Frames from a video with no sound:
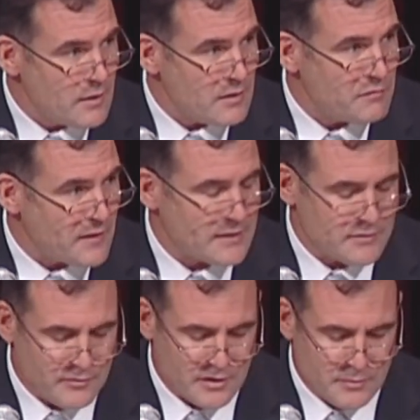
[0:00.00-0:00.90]
in fact,
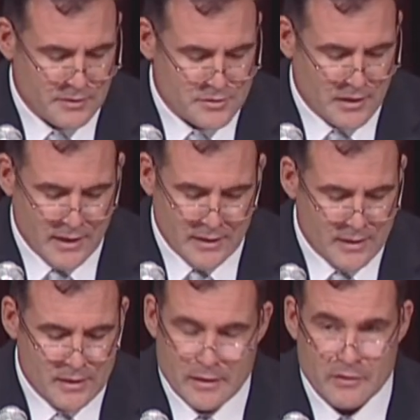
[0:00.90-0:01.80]
a sleeping giant
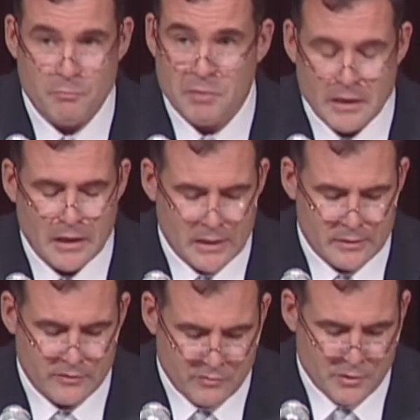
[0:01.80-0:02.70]
is
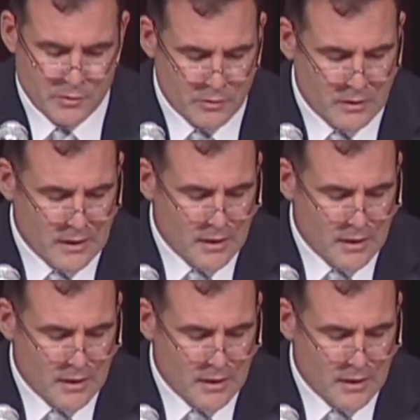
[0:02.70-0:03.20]
beyond dispute.